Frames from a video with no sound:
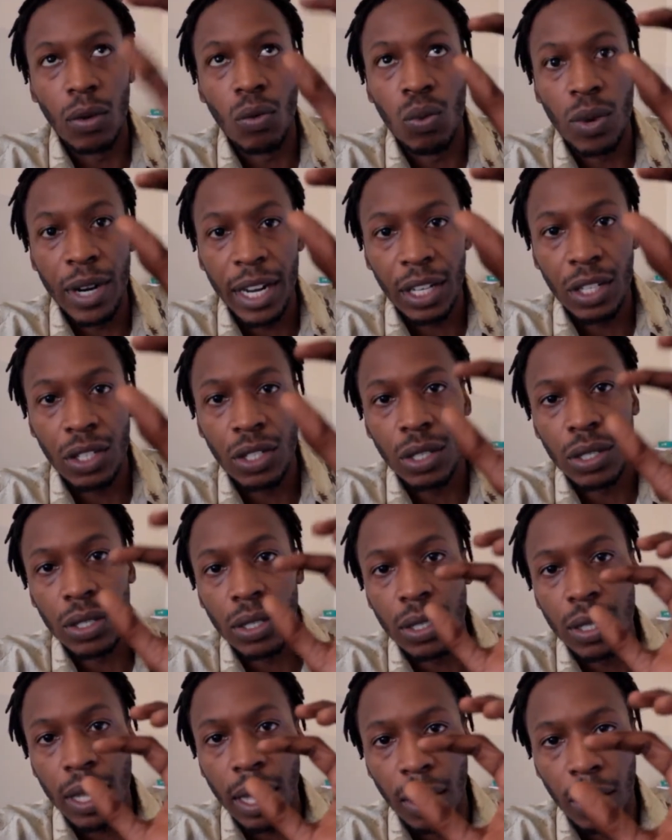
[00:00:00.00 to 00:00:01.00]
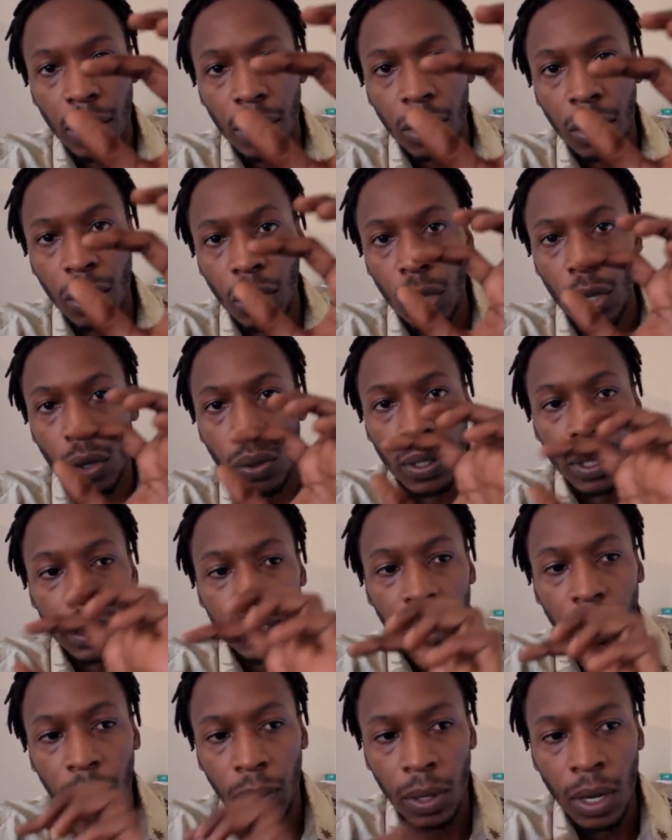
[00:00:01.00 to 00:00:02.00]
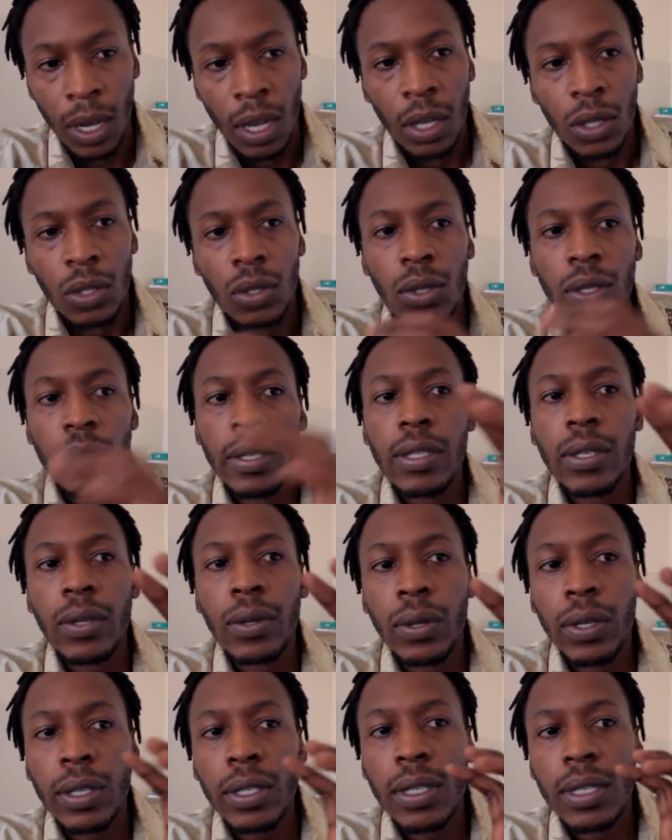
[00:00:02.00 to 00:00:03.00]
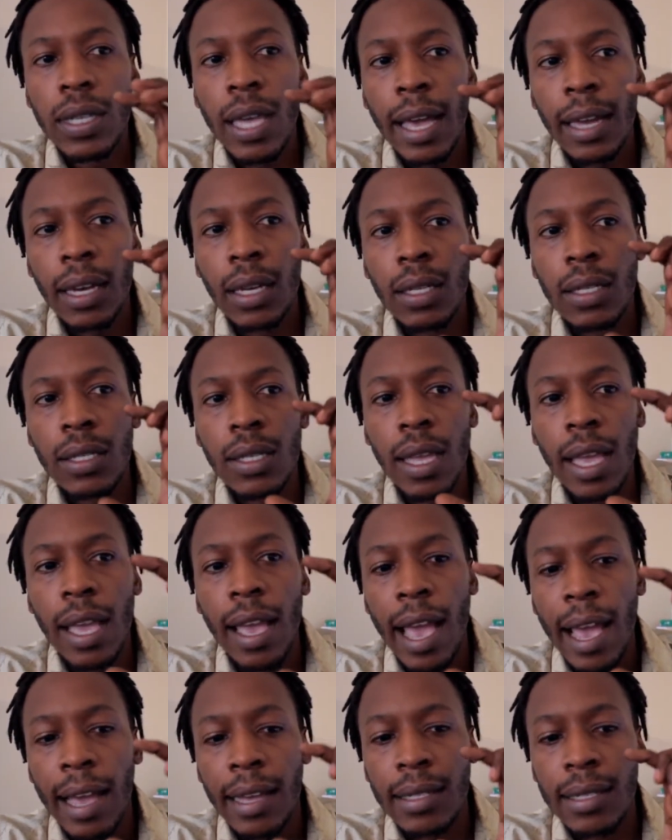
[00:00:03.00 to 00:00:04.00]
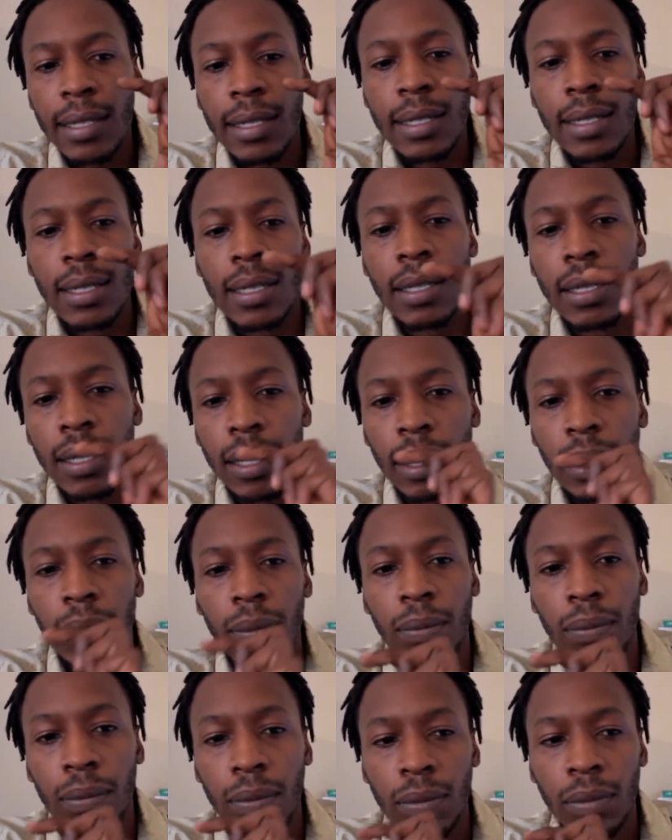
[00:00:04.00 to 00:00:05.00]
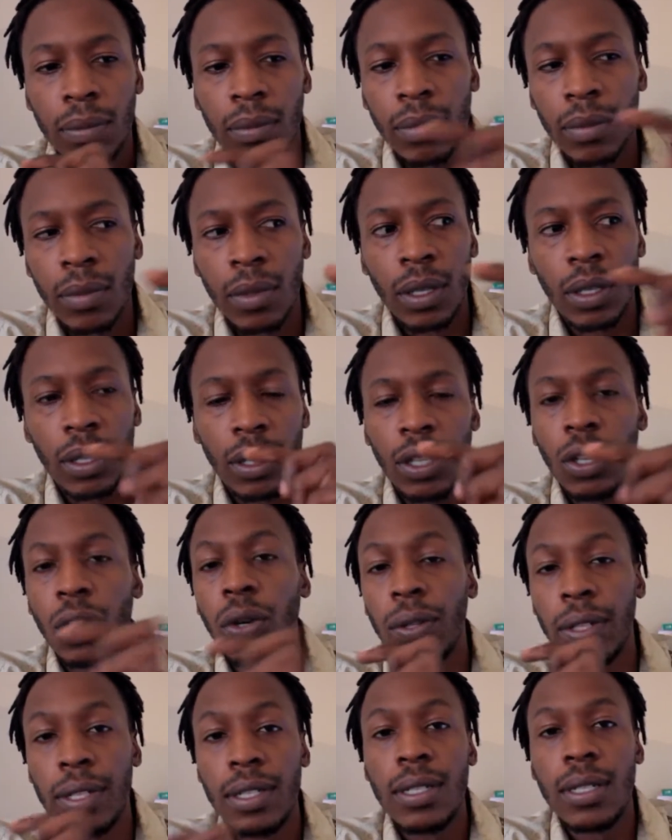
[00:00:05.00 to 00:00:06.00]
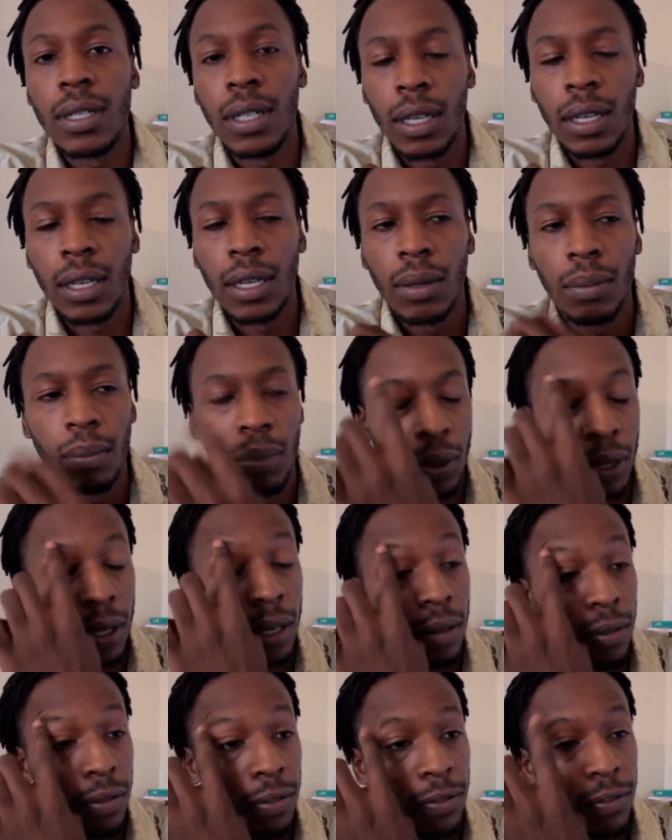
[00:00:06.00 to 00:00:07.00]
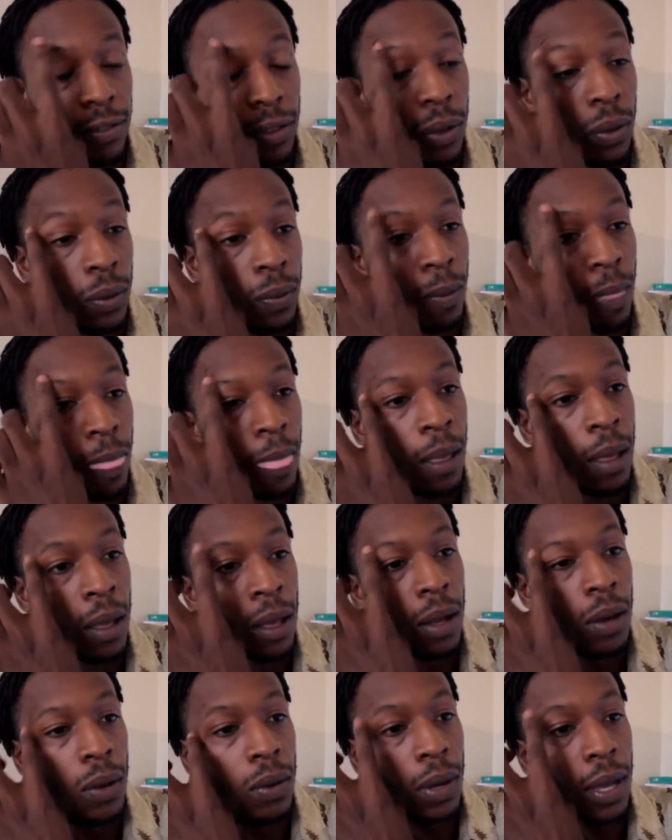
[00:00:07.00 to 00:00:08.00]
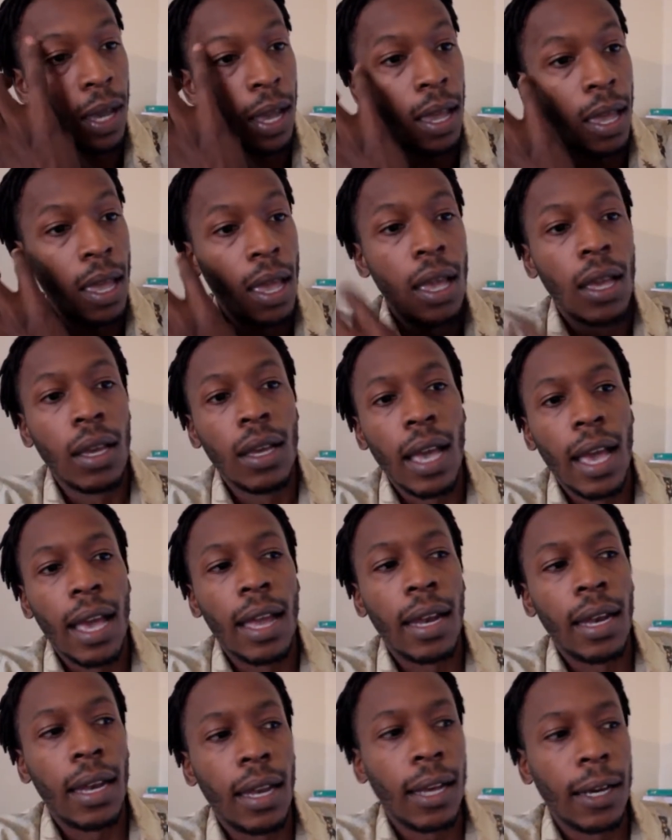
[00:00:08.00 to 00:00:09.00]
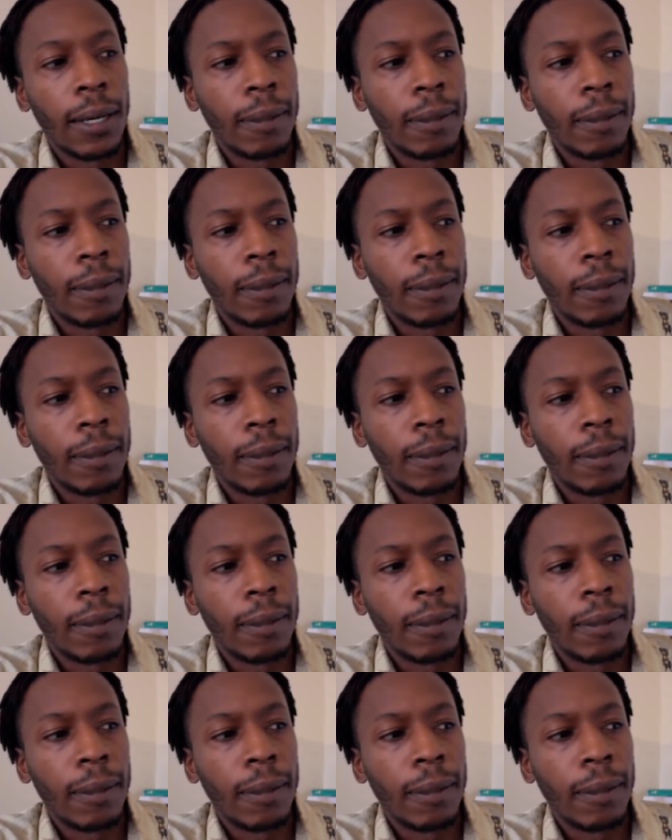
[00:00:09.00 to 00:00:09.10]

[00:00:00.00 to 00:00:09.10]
ranges that are going down. So this looks at it as in a holistic point of view. Okay, and